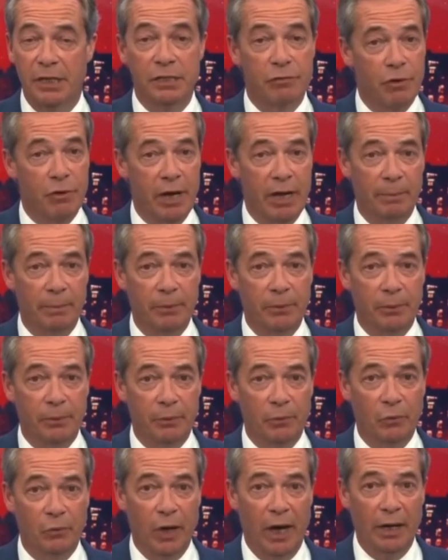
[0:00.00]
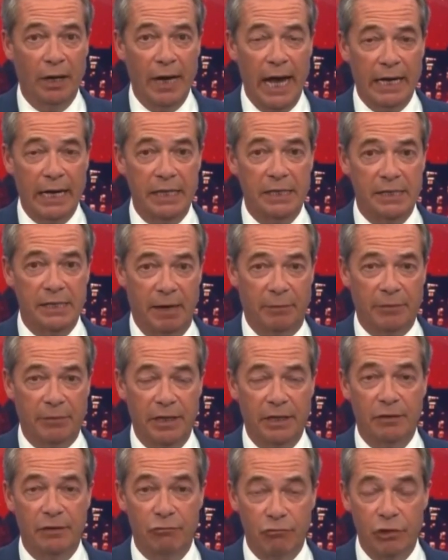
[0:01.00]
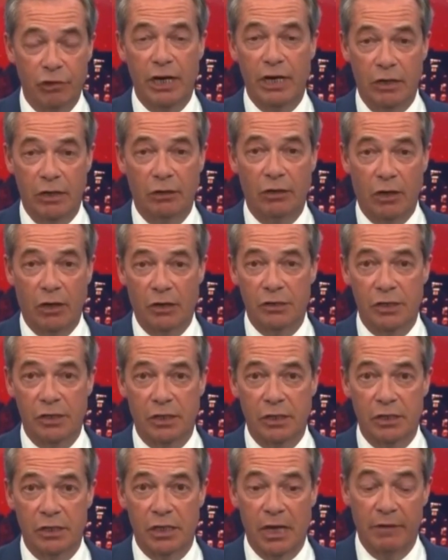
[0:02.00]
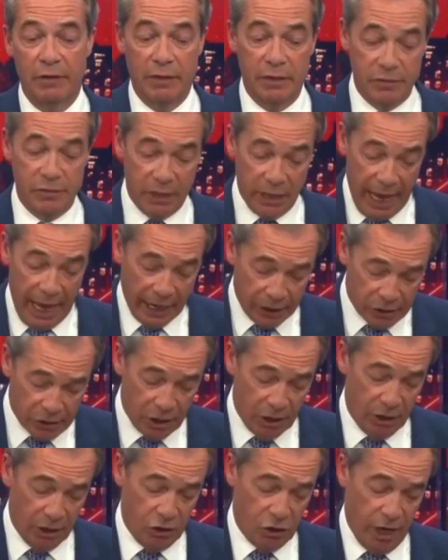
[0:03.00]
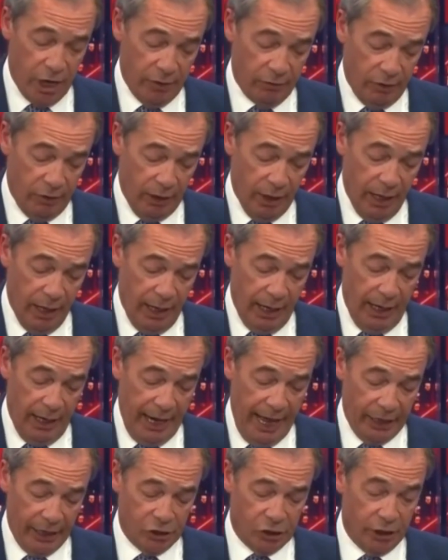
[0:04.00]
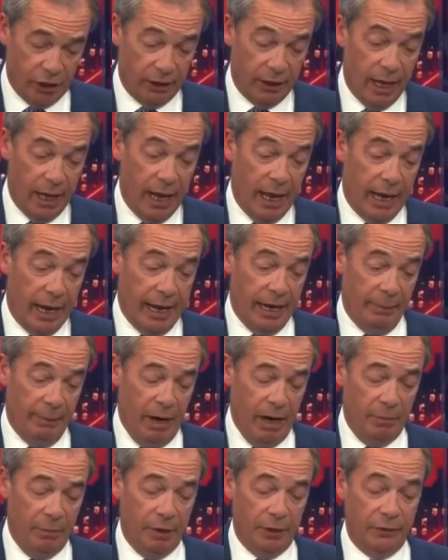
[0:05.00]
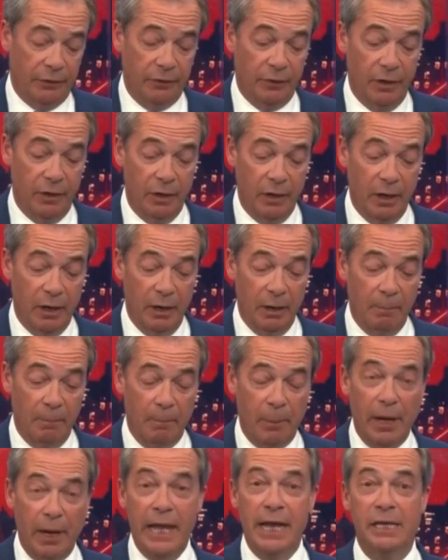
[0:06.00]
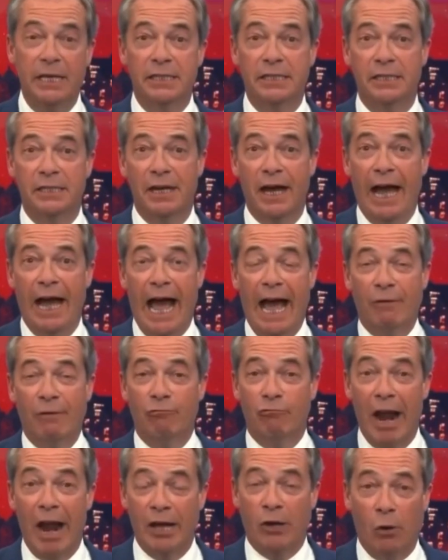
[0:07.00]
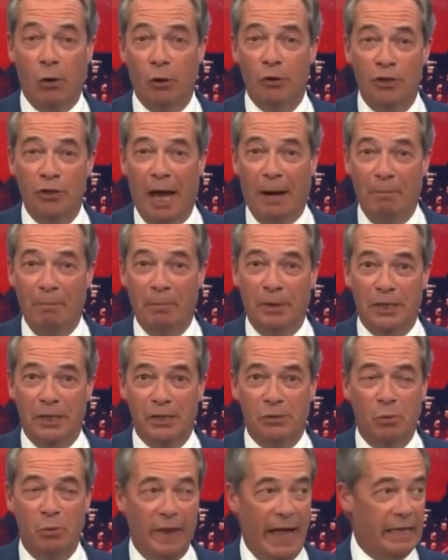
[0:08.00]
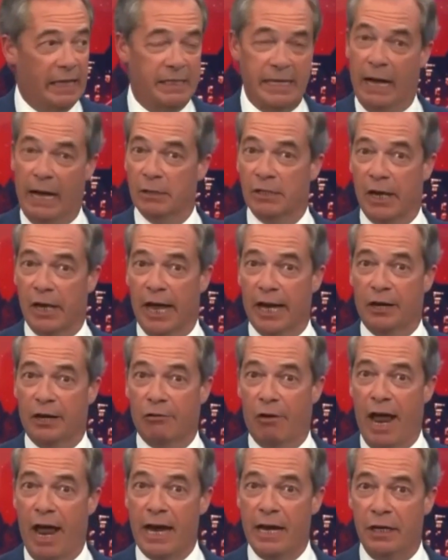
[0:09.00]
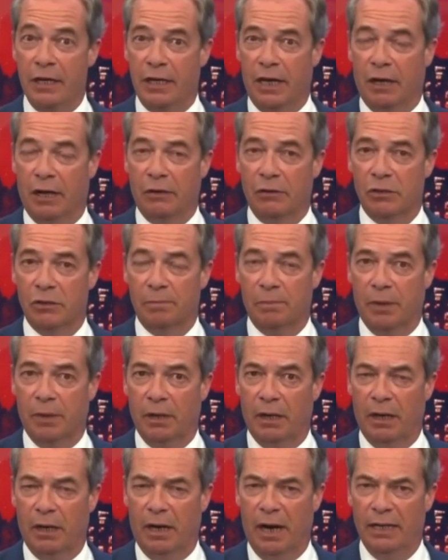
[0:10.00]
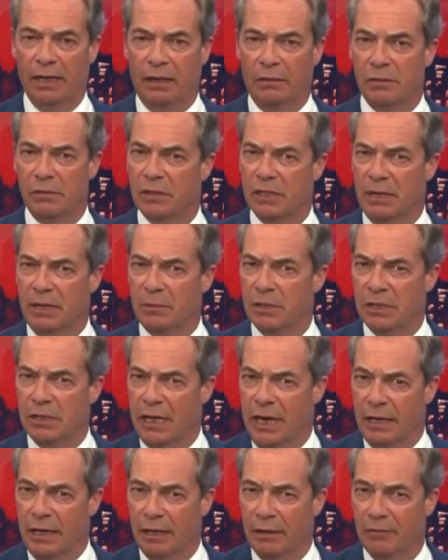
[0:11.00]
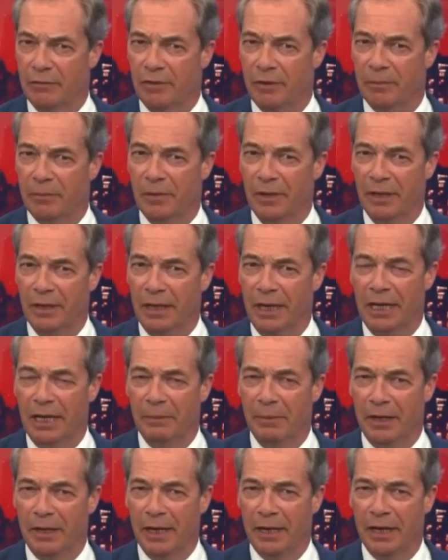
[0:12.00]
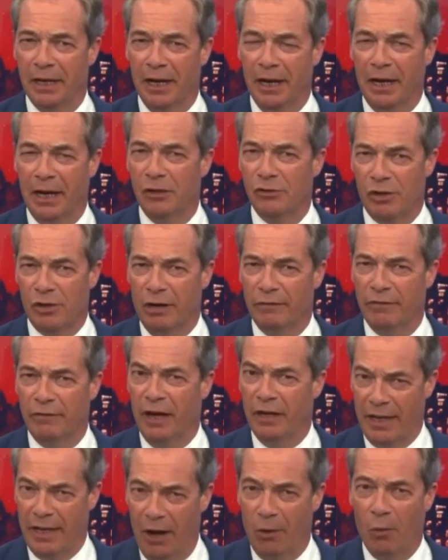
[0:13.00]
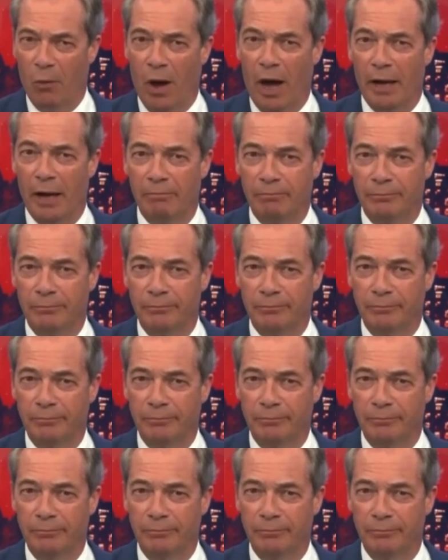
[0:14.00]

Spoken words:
but it's a really important one, and it's something that really could cost the Conservatives the next general election. In a moment, police at record numbers. Well, that sounds like great news, but I don't seem to see any of them. In a minute, I'll try and find out why.